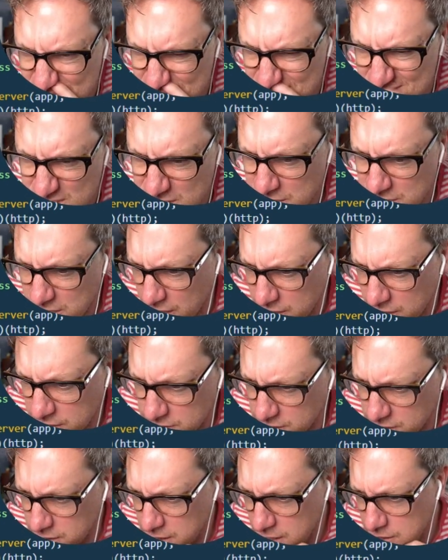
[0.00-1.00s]
Okay,
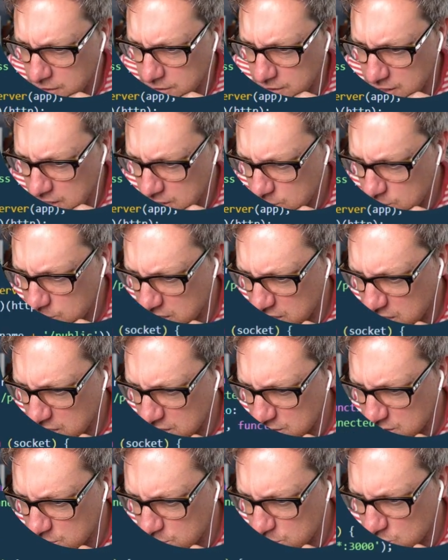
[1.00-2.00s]
so now we're getting
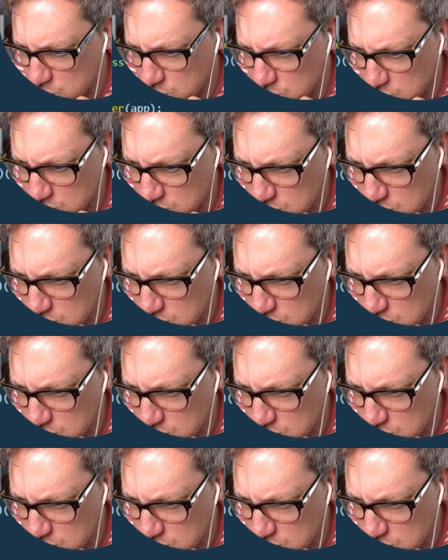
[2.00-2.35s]
some more.